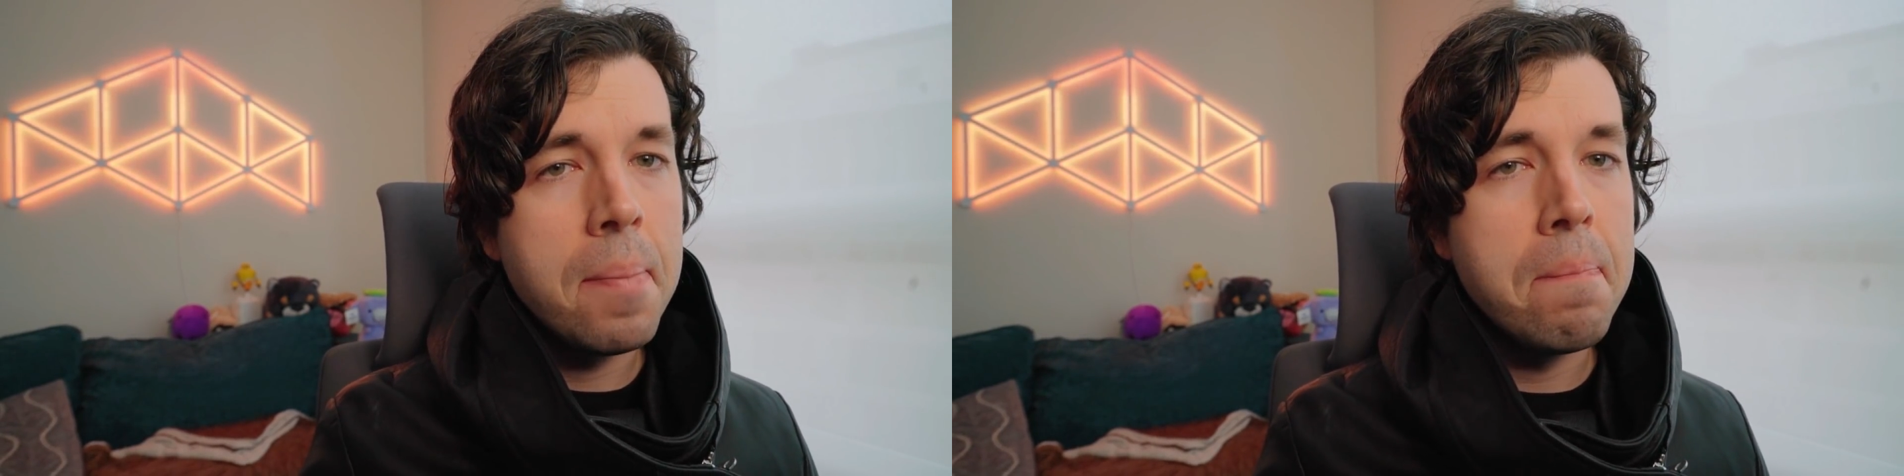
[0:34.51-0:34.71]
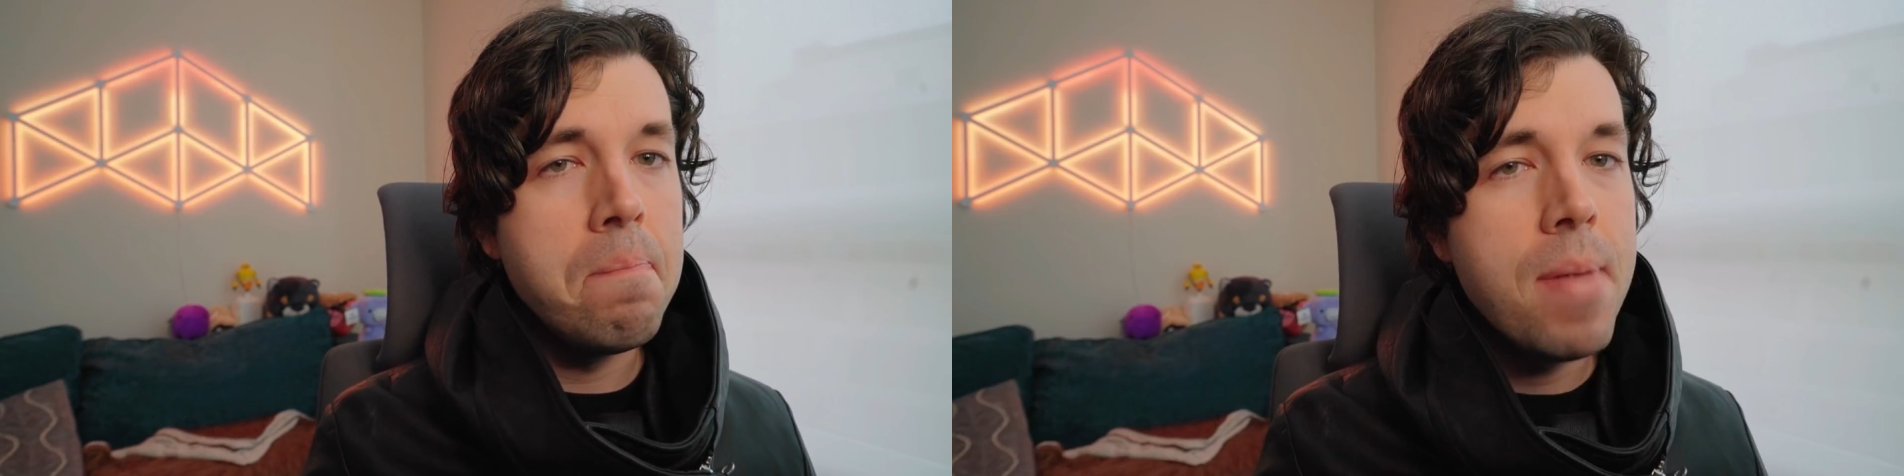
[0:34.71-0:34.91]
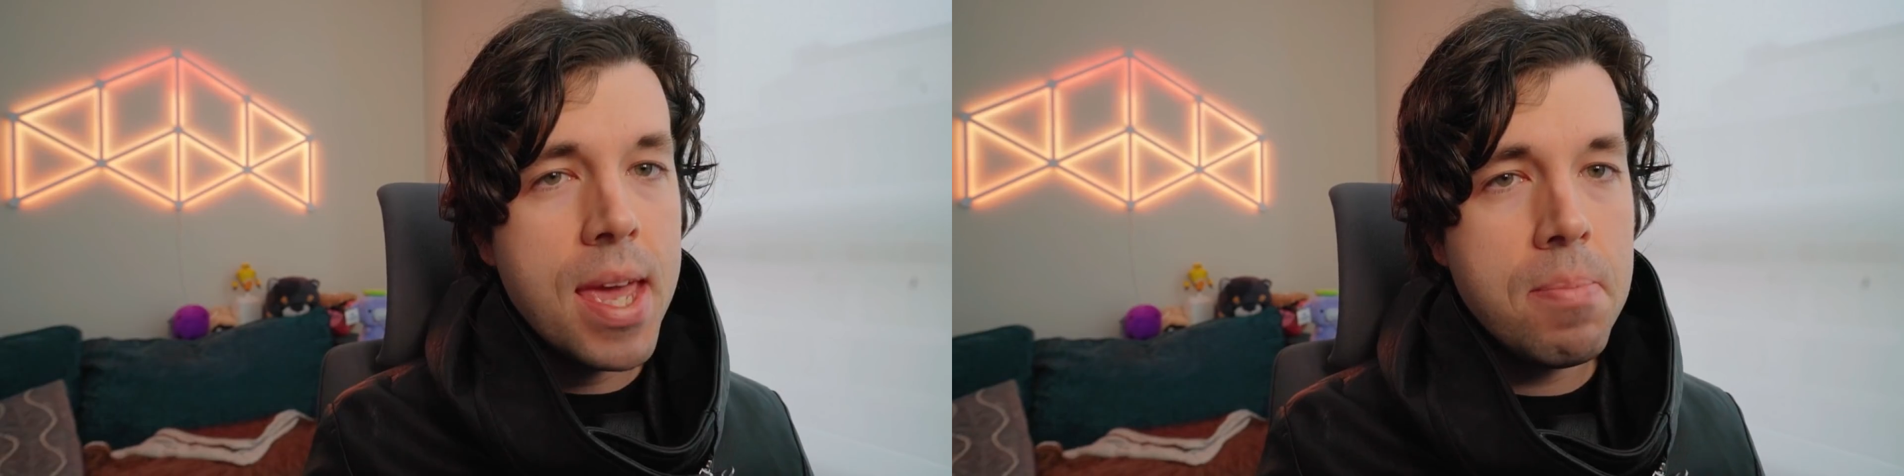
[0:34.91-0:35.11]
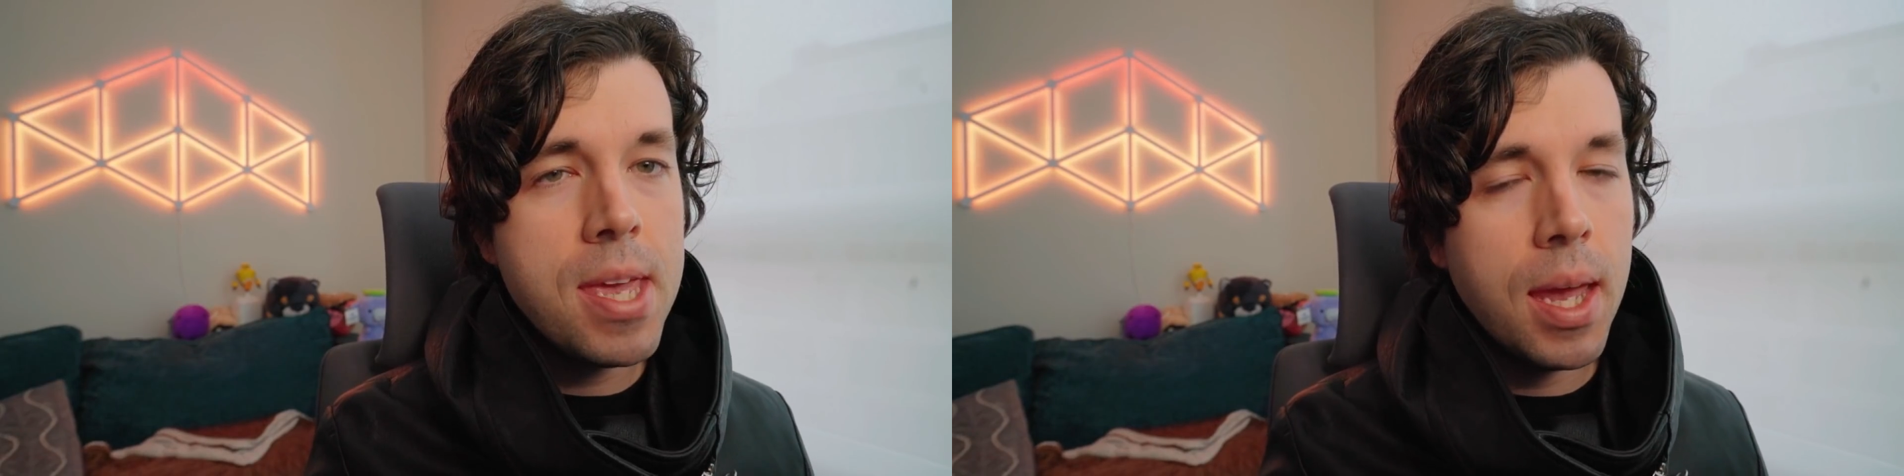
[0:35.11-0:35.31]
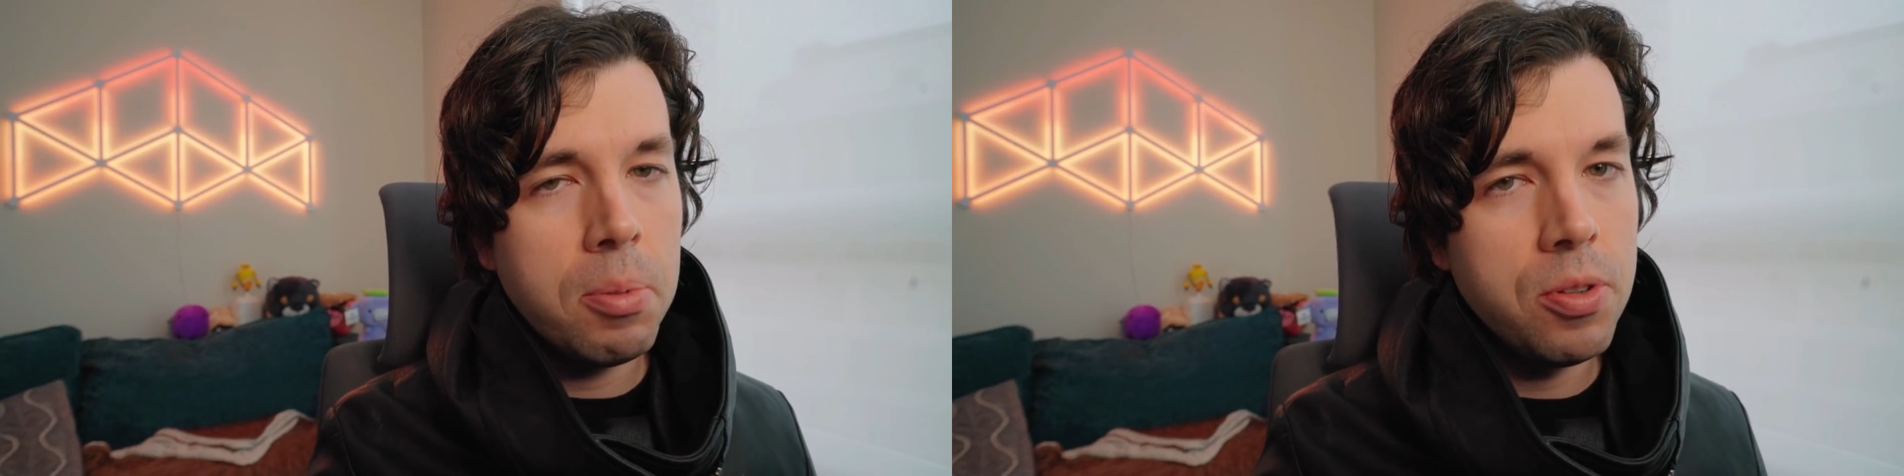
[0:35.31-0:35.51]
may
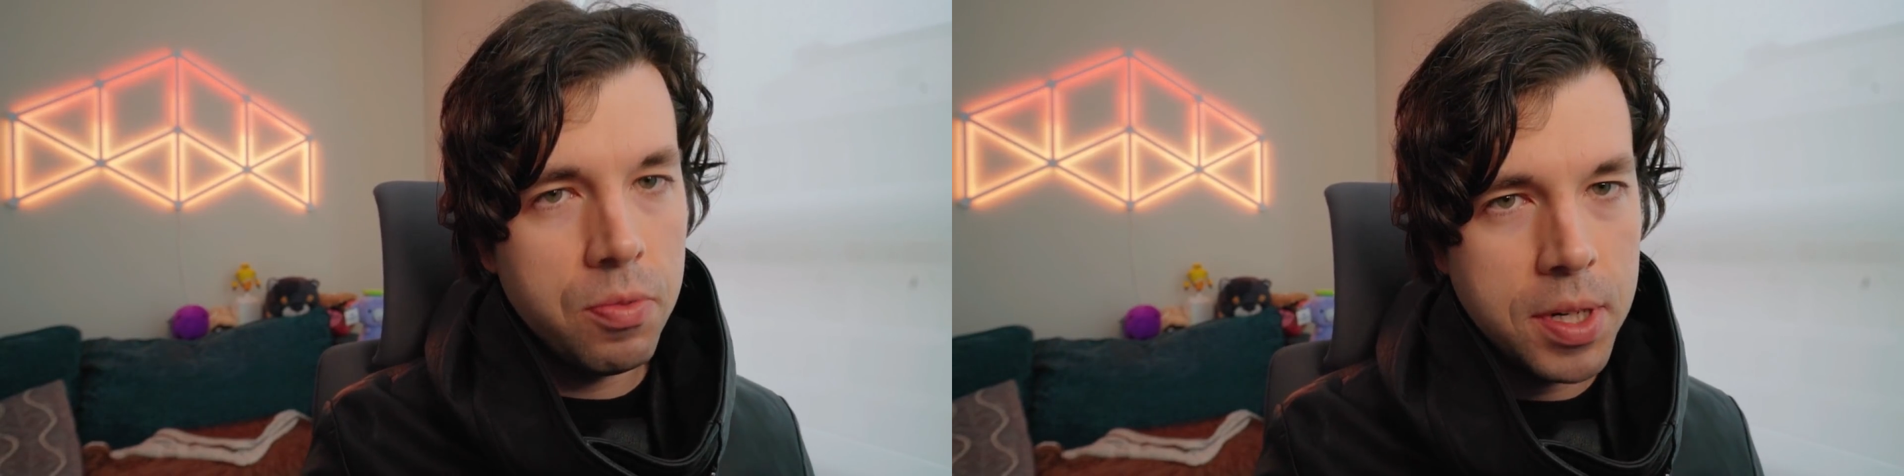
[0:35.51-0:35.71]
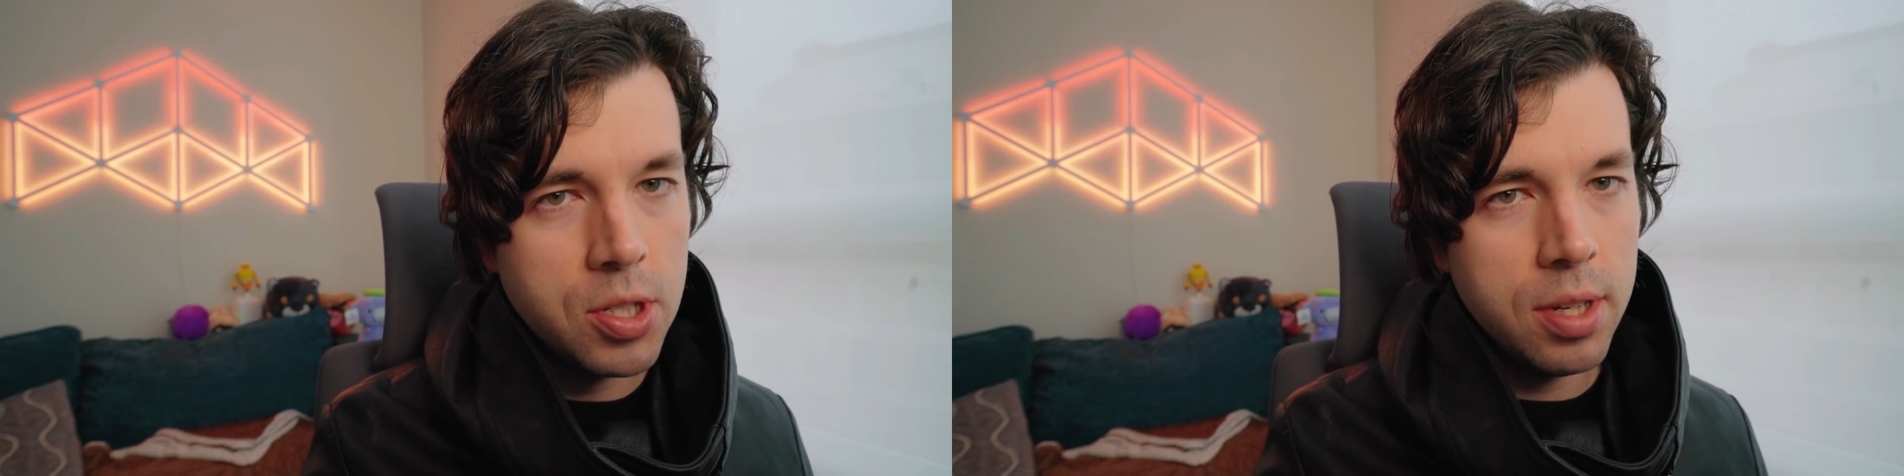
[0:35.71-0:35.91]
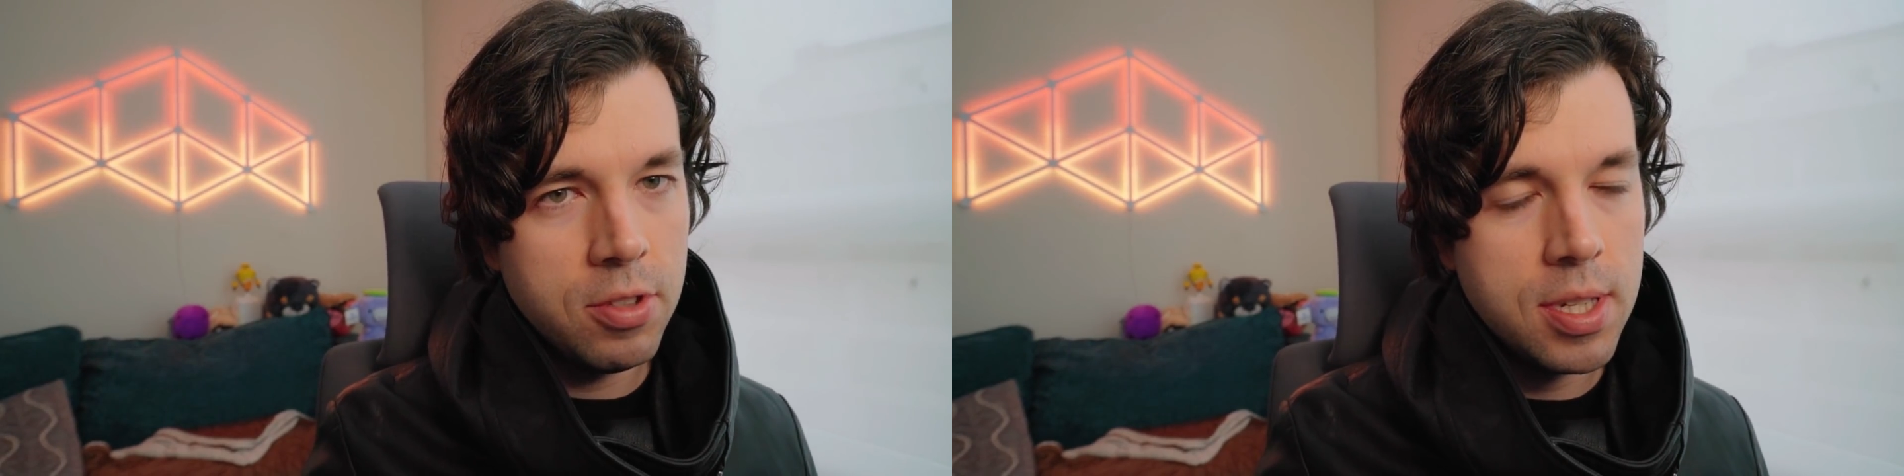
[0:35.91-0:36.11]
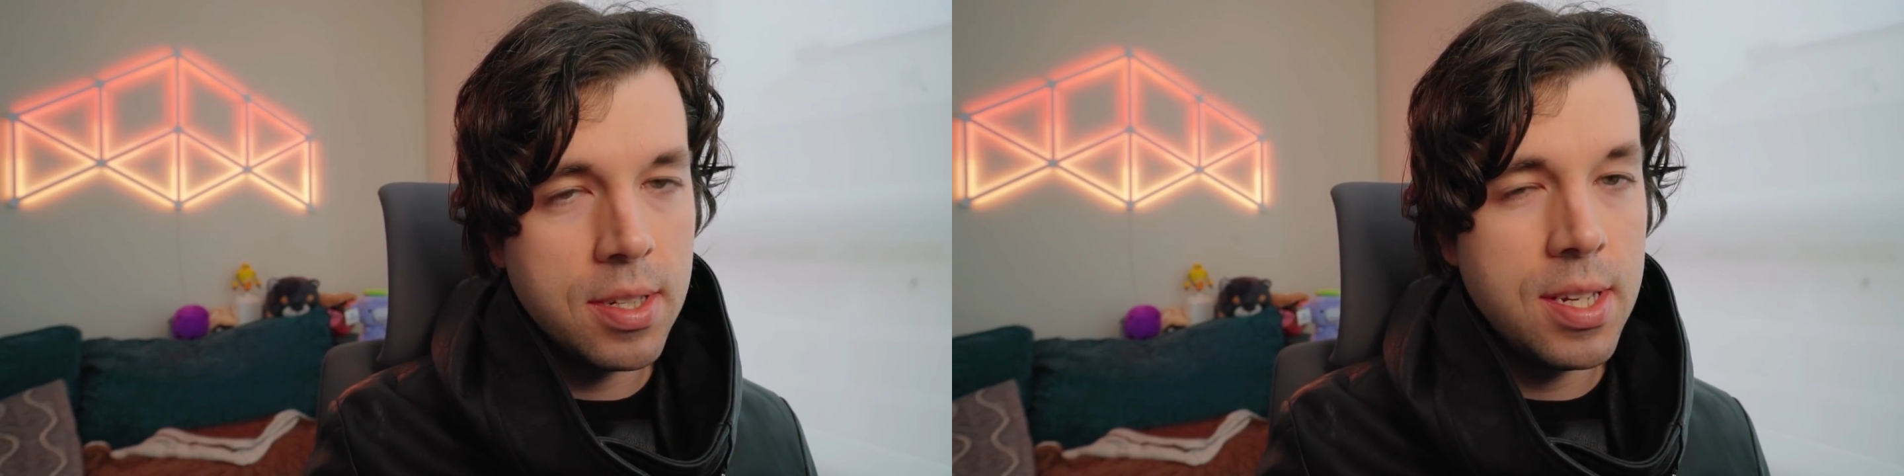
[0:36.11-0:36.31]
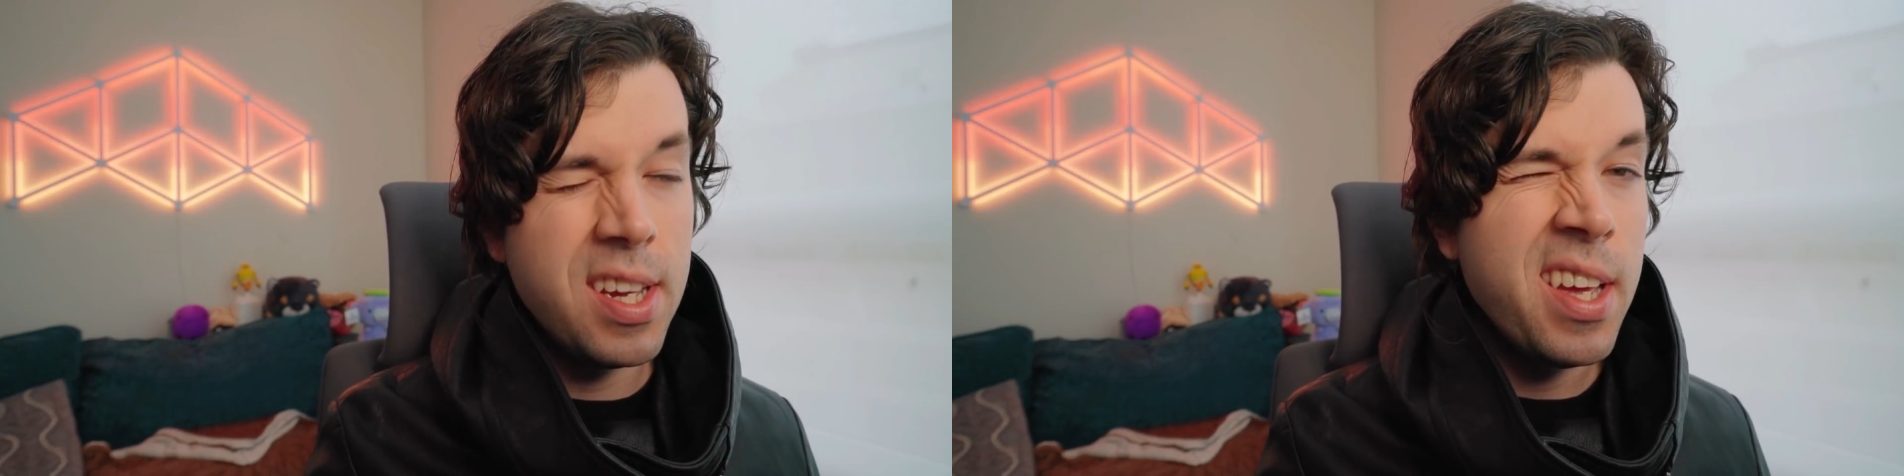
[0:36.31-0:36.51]
be able to reach level
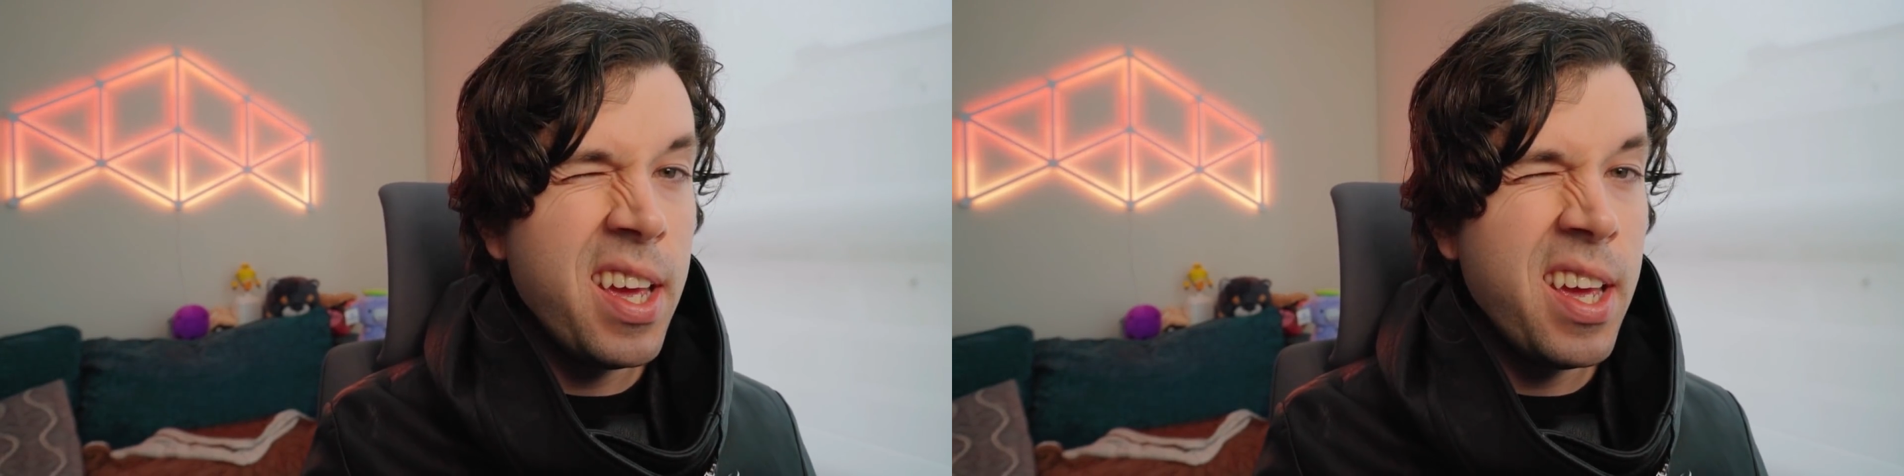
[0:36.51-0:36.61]
60